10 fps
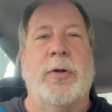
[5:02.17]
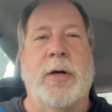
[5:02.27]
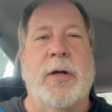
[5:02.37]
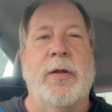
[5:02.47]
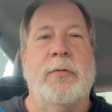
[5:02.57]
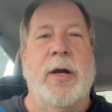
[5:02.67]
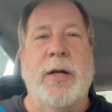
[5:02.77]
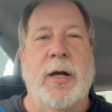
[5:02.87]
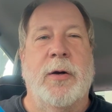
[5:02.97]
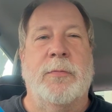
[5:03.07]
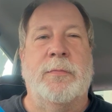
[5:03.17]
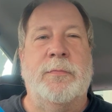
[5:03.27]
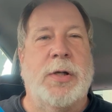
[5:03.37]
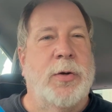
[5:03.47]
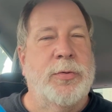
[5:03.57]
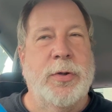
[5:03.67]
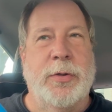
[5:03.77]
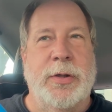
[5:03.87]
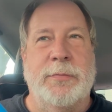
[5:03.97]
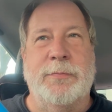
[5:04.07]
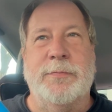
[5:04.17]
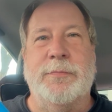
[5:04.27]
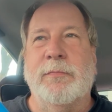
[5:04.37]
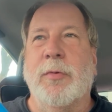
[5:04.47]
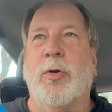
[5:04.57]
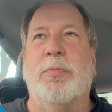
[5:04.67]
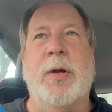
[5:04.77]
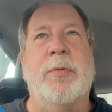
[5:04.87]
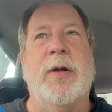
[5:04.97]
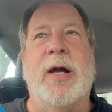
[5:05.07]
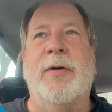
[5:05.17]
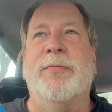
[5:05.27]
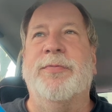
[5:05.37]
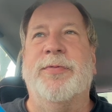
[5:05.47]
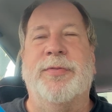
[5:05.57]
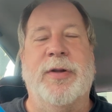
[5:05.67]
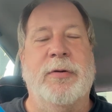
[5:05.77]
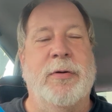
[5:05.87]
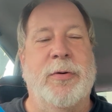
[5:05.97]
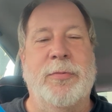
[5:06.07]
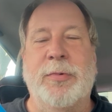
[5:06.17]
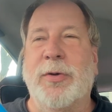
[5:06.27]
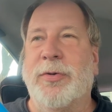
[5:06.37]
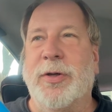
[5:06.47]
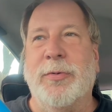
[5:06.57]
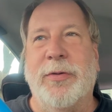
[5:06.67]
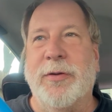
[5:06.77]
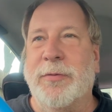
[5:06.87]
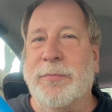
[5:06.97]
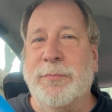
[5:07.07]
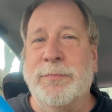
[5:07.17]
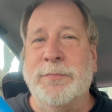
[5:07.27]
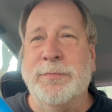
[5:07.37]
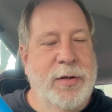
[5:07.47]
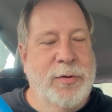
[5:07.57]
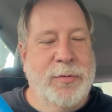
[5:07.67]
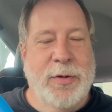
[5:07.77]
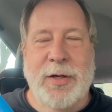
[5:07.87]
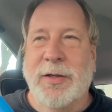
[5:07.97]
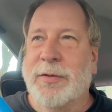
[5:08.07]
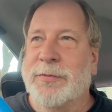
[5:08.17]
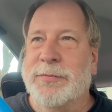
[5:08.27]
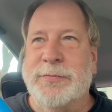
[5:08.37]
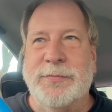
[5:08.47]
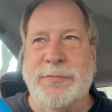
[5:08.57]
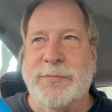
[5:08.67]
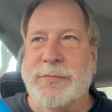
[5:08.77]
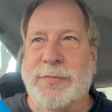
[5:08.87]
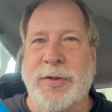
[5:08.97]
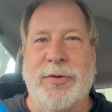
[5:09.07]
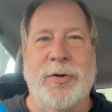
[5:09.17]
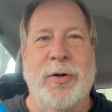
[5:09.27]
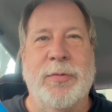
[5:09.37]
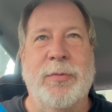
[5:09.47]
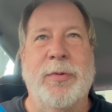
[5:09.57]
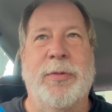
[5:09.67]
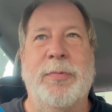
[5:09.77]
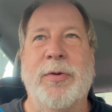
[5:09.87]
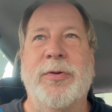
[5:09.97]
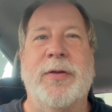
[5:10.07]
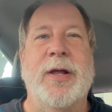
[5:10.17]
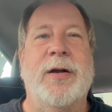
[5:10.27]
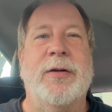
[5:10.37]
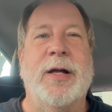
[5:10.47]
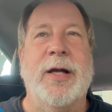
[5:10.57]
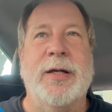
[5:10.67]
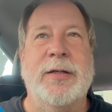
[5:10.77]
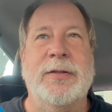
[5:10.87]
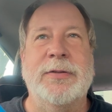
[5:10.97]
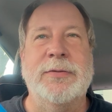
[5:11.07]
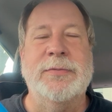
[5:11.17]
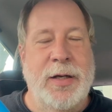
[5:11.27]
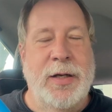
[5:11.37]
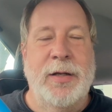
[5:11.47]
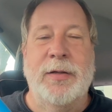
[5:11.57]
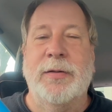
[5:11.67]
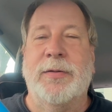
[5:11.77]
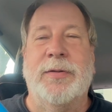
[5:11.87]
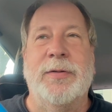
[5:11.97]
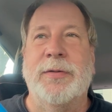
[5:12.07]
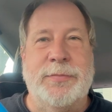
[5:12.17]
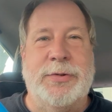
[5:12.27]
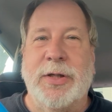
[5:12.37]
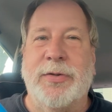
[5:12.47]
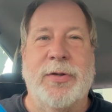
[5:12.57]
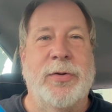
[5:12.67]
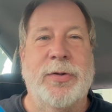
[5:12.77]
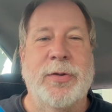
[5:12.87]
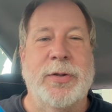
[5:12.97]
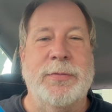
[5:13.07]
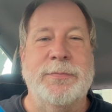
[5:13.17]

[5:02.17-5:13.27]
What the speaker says: on the radio. Don't do it. Most people have their own music with them. You don't want to disturb them with music they don't like, and just don't do it,